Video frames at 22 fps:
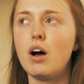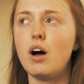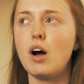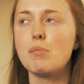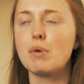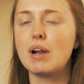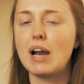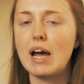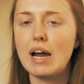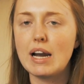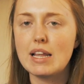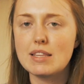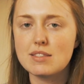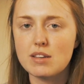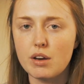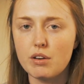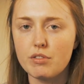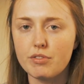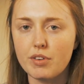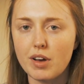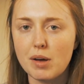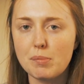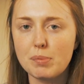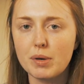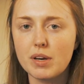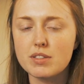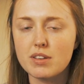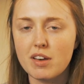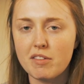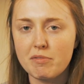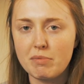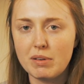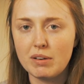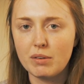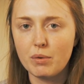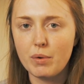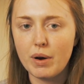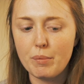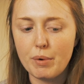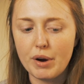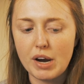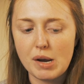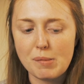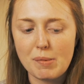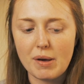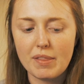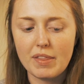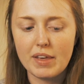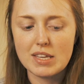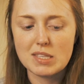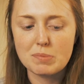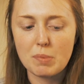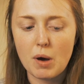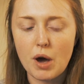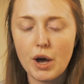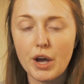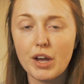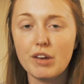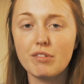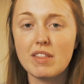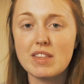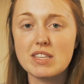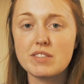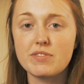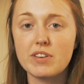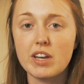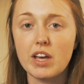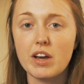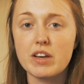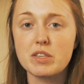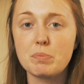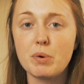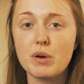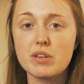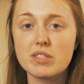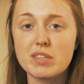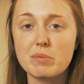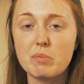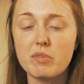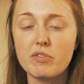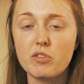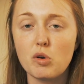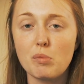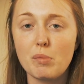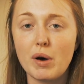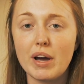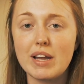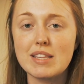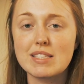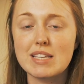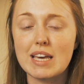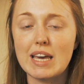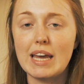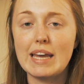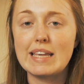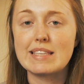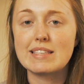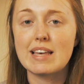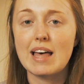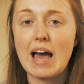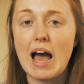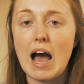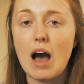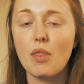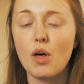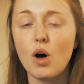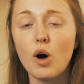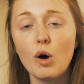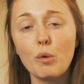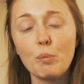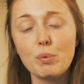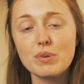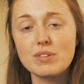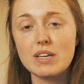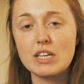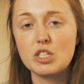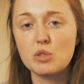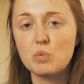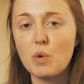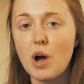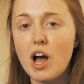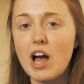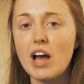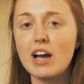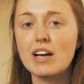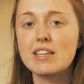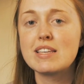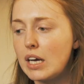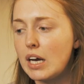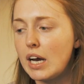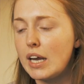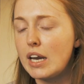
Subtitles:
I'm glad it's over, because I've been quite worried about this, but hopefully this video has put some of your minds at ease at how the whole procedure works.